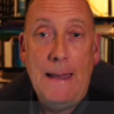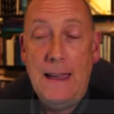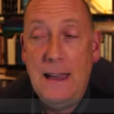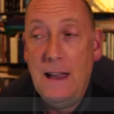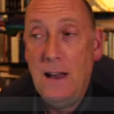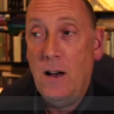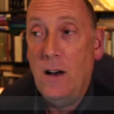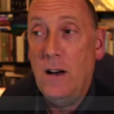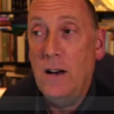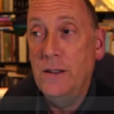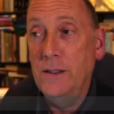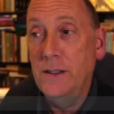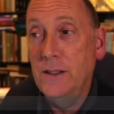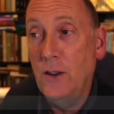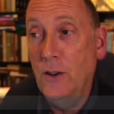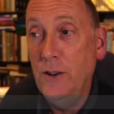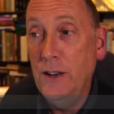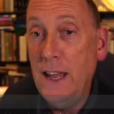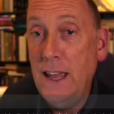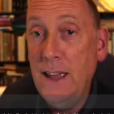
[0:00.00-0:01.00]
uh, on
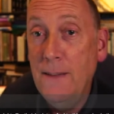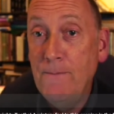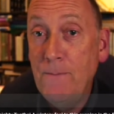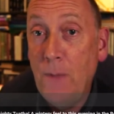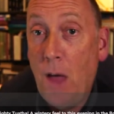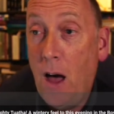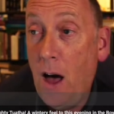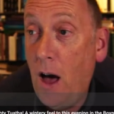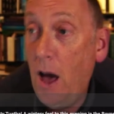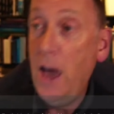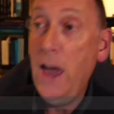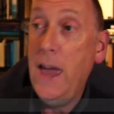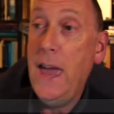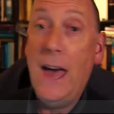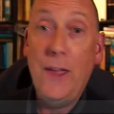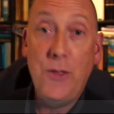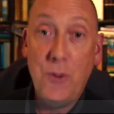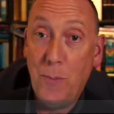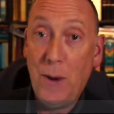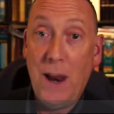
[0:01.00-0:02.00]
Sunday. I
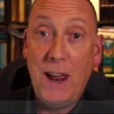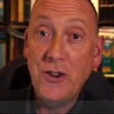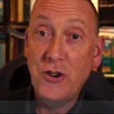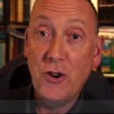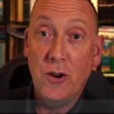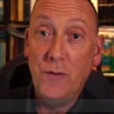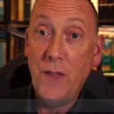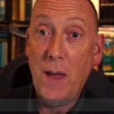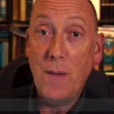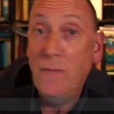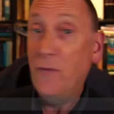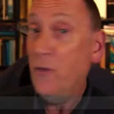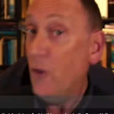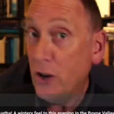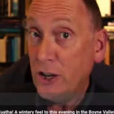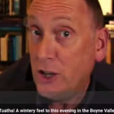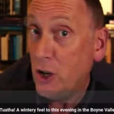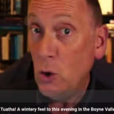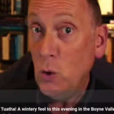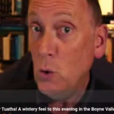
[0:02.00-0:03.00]
had the pleasure of them
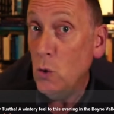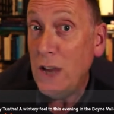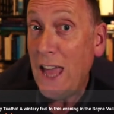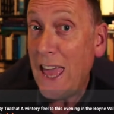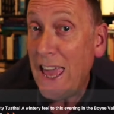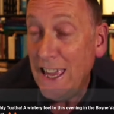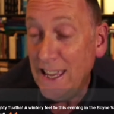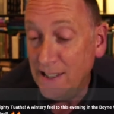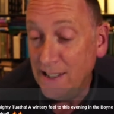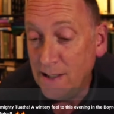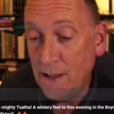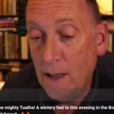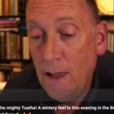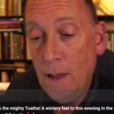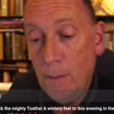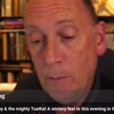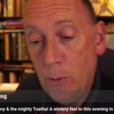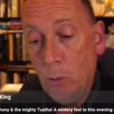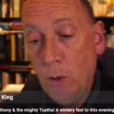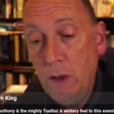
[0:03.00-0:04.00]
for two days,
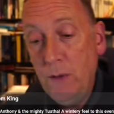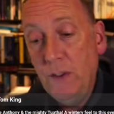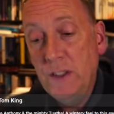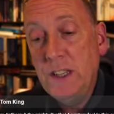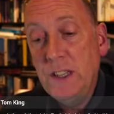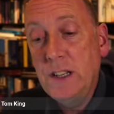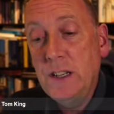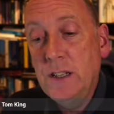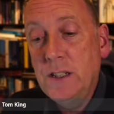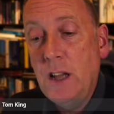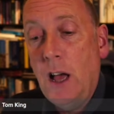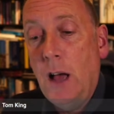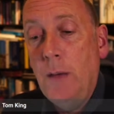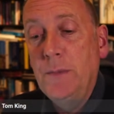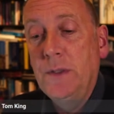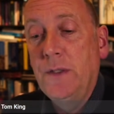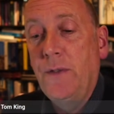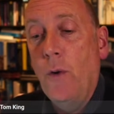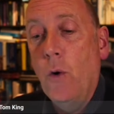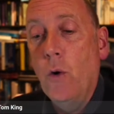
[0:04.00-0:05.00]
but we visited
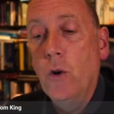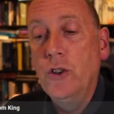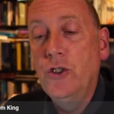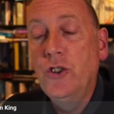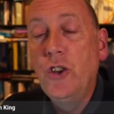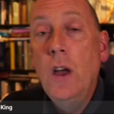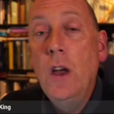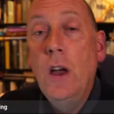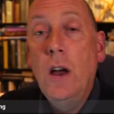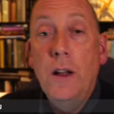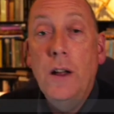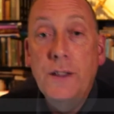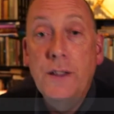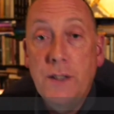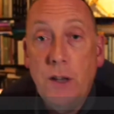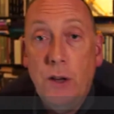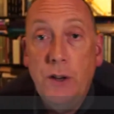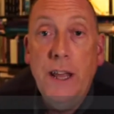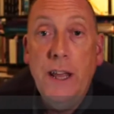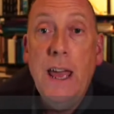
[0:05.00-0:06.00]
Tom's Forge on
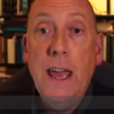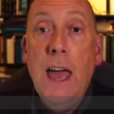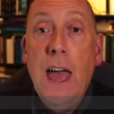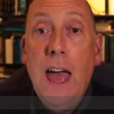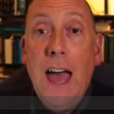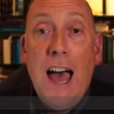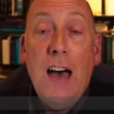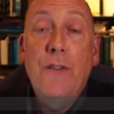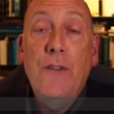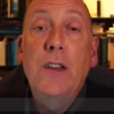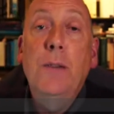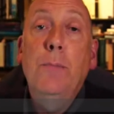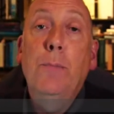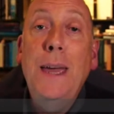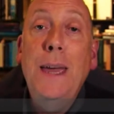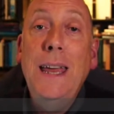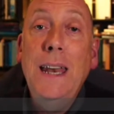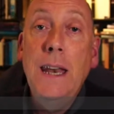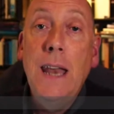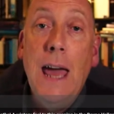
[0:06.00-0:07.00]
Sunday, having
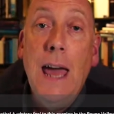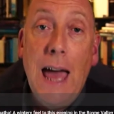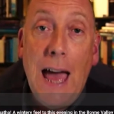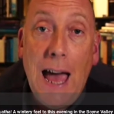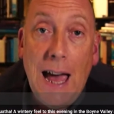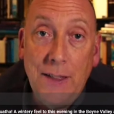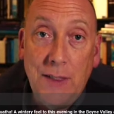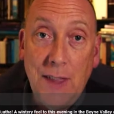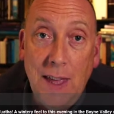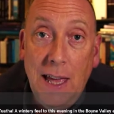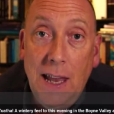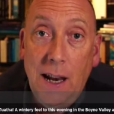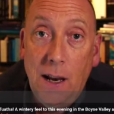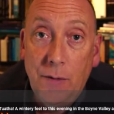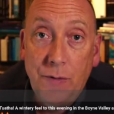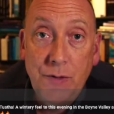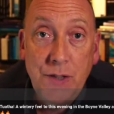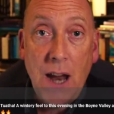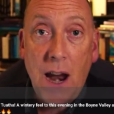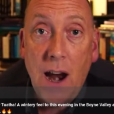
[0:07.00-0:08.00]
been at the Hill
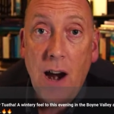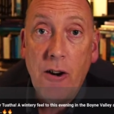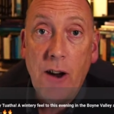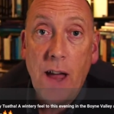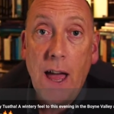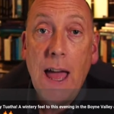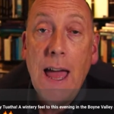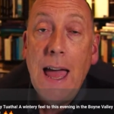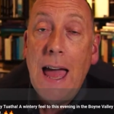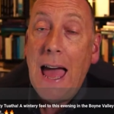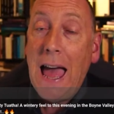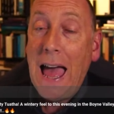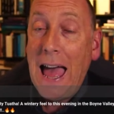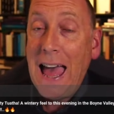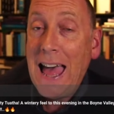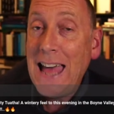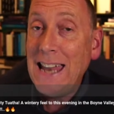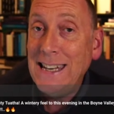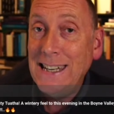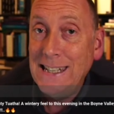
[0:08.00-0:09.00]
of Tara
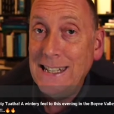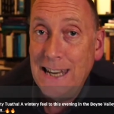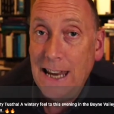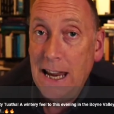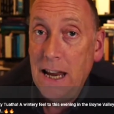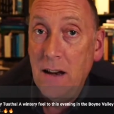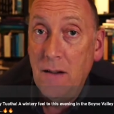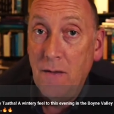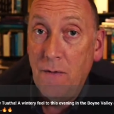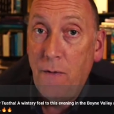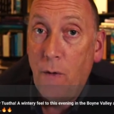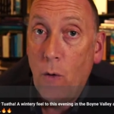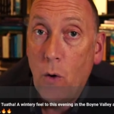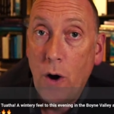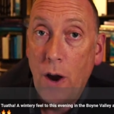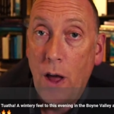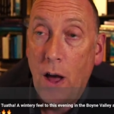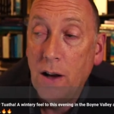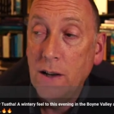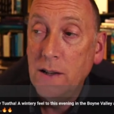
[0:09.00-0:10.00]
and in
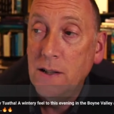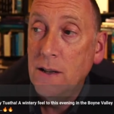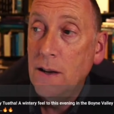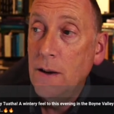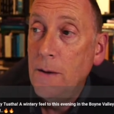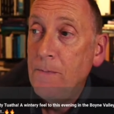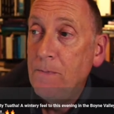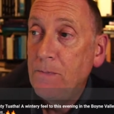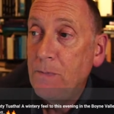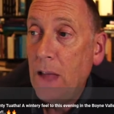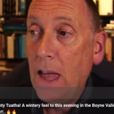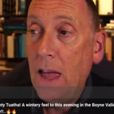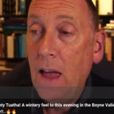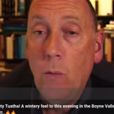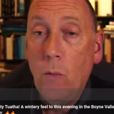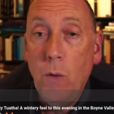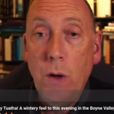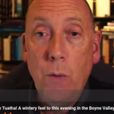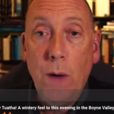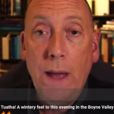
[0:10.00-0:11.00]
Fourknocks uh,
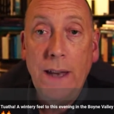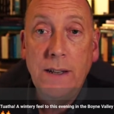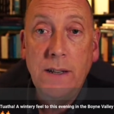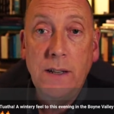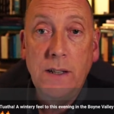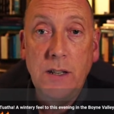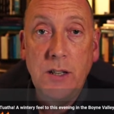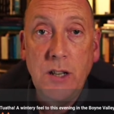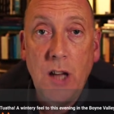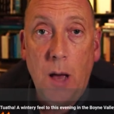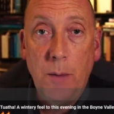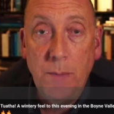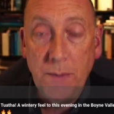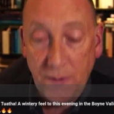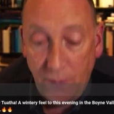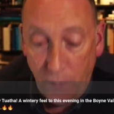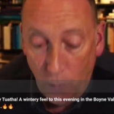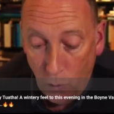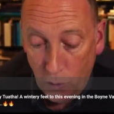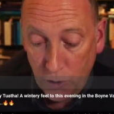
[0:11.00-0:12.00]
we went to Tom's
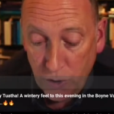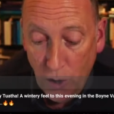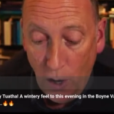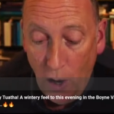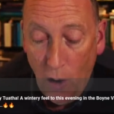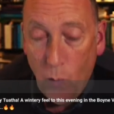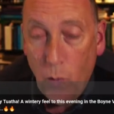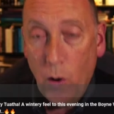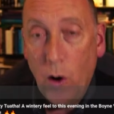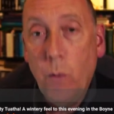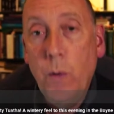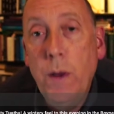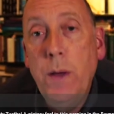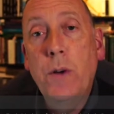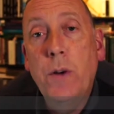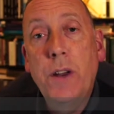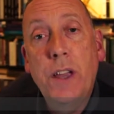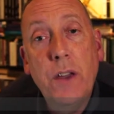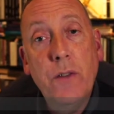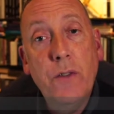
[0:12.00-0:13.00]
Forge, where we
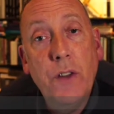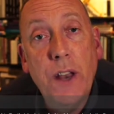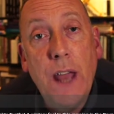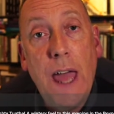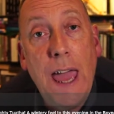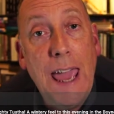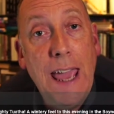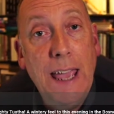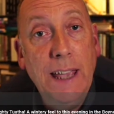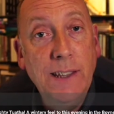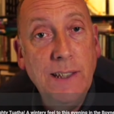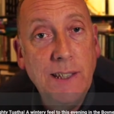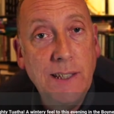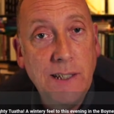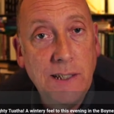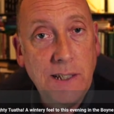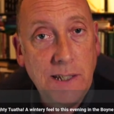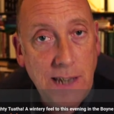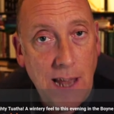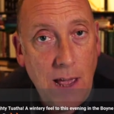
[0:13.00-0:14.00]
were given a
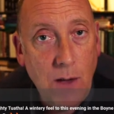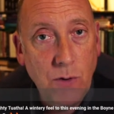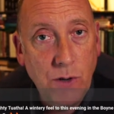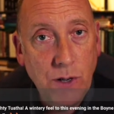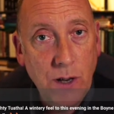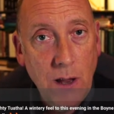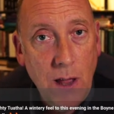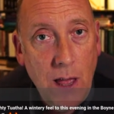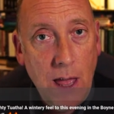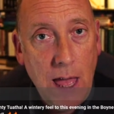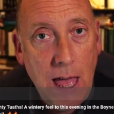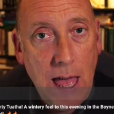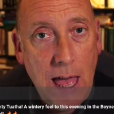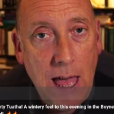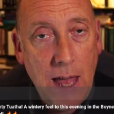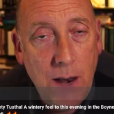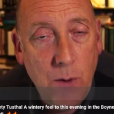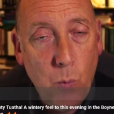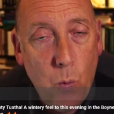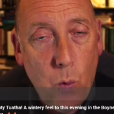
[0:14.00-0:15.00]
stout
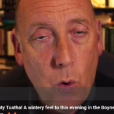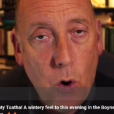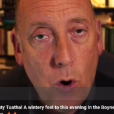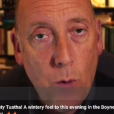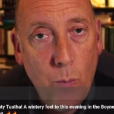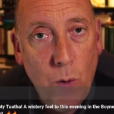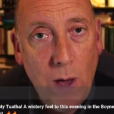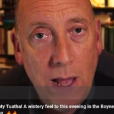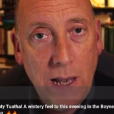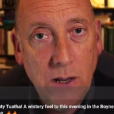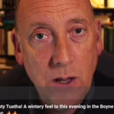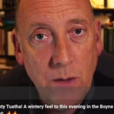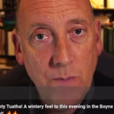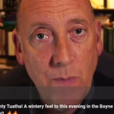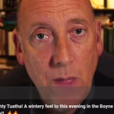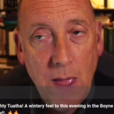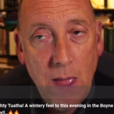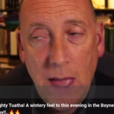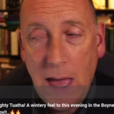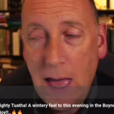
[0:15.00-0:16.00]
and warm welcome,
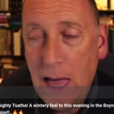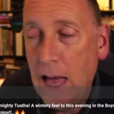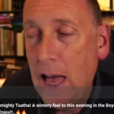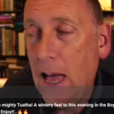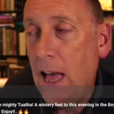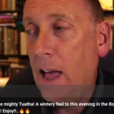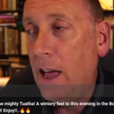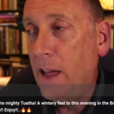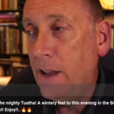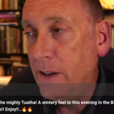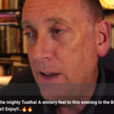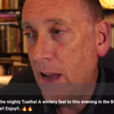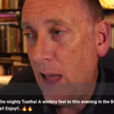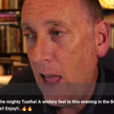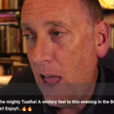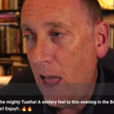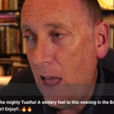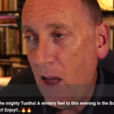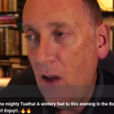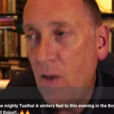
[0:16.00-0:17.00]
and
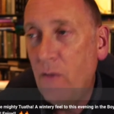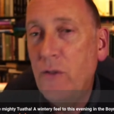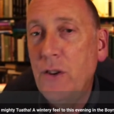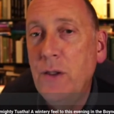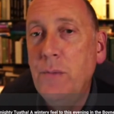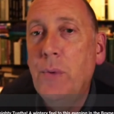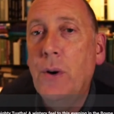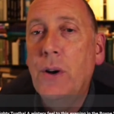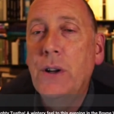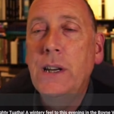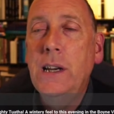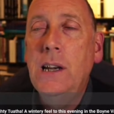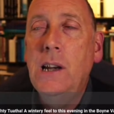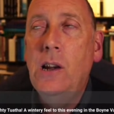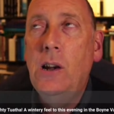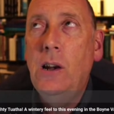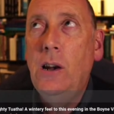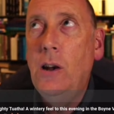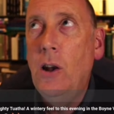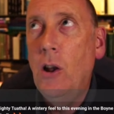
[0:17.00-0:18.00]
everybody
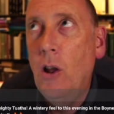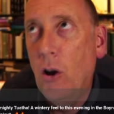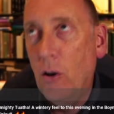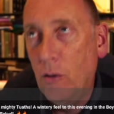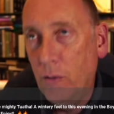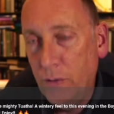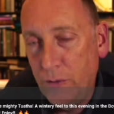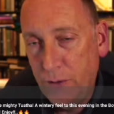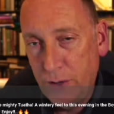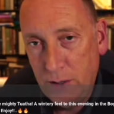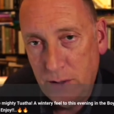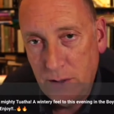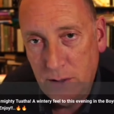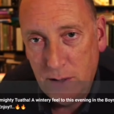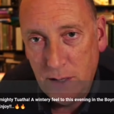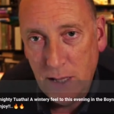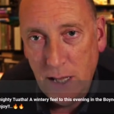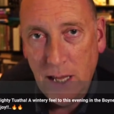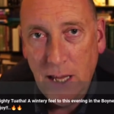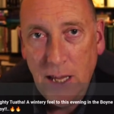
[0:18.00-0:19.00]
loved
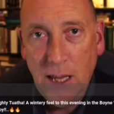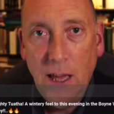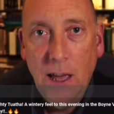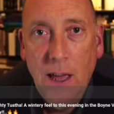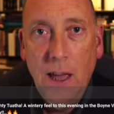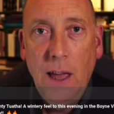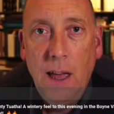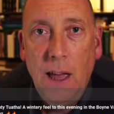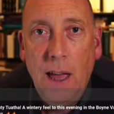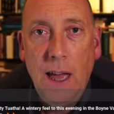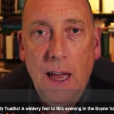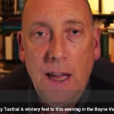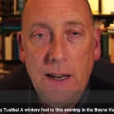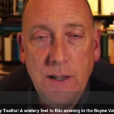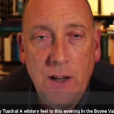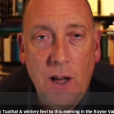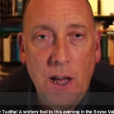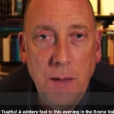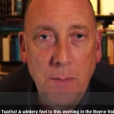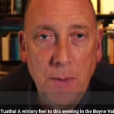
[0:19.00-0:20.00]
the uh,
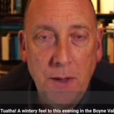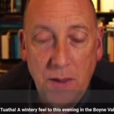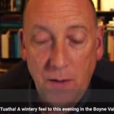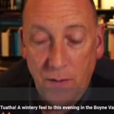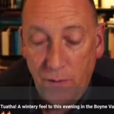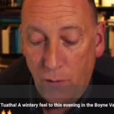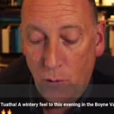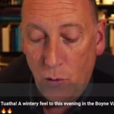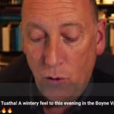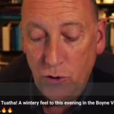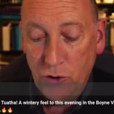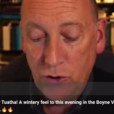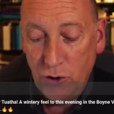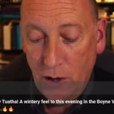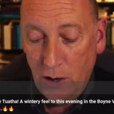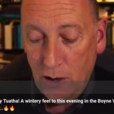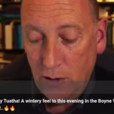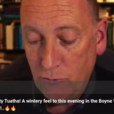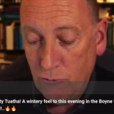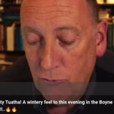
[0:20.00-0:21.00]
time at the forge.
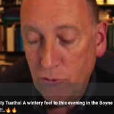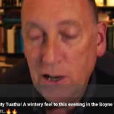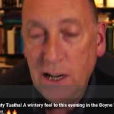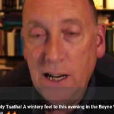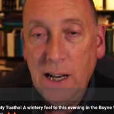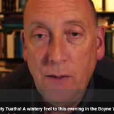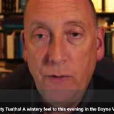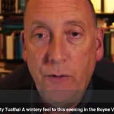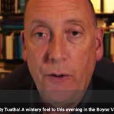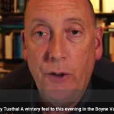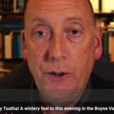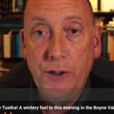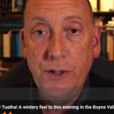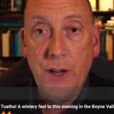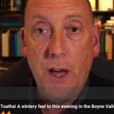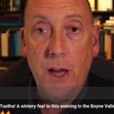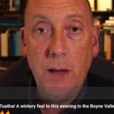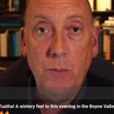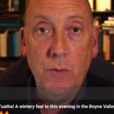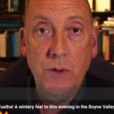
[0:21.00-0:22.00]
Really fun
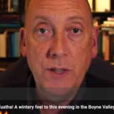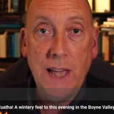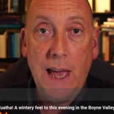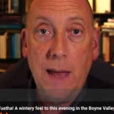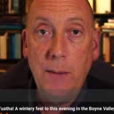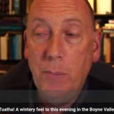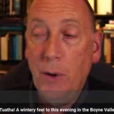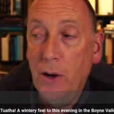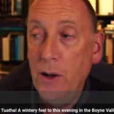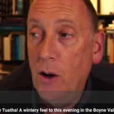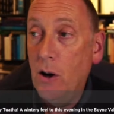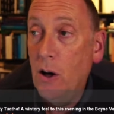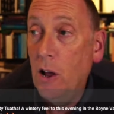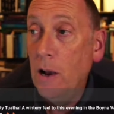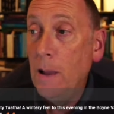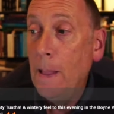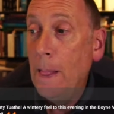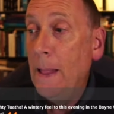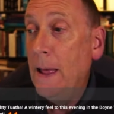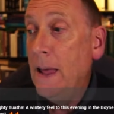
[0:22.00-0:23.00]
time was had by all,